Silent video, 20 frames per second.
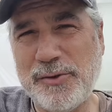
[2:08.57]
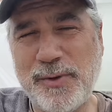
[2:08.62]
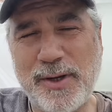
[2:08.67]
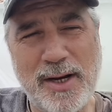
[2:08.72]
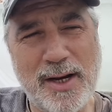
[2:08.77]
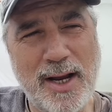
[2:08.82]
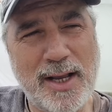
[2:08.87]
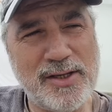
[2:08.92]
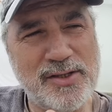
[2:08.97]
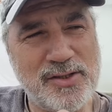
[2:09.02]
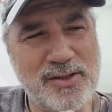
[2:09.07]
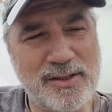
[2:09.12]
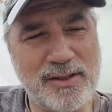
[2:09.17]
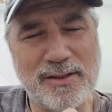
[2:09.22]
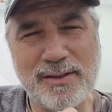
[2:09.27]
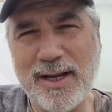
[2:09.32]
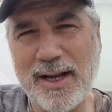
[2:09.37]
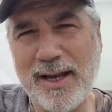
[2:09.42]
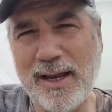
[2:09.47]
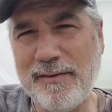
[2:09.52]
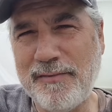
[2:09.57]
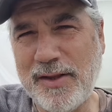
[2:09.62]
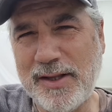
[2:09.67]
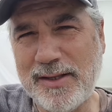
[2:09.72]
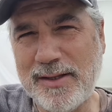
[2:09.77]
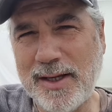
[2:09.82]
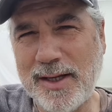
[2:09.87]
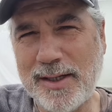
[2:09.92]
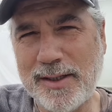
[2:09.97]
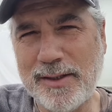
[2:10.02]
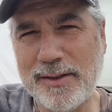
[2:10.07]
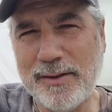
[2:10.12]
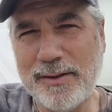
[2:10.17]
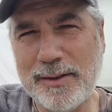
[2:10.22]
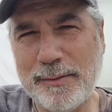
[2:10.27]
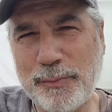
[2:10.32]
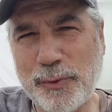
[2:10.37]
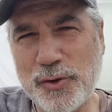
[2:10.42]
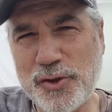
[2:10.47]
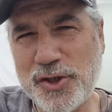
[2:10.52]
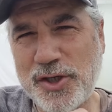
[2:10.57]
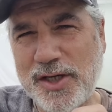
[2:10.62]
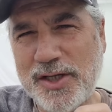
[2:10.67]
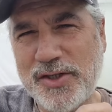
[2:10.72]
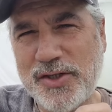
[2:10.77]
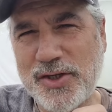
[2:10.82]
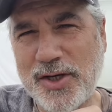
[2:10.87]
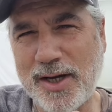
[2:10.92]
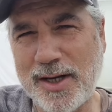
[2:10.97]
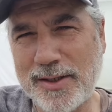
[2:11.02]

We had a nice little, I love the, uh, the Portuguese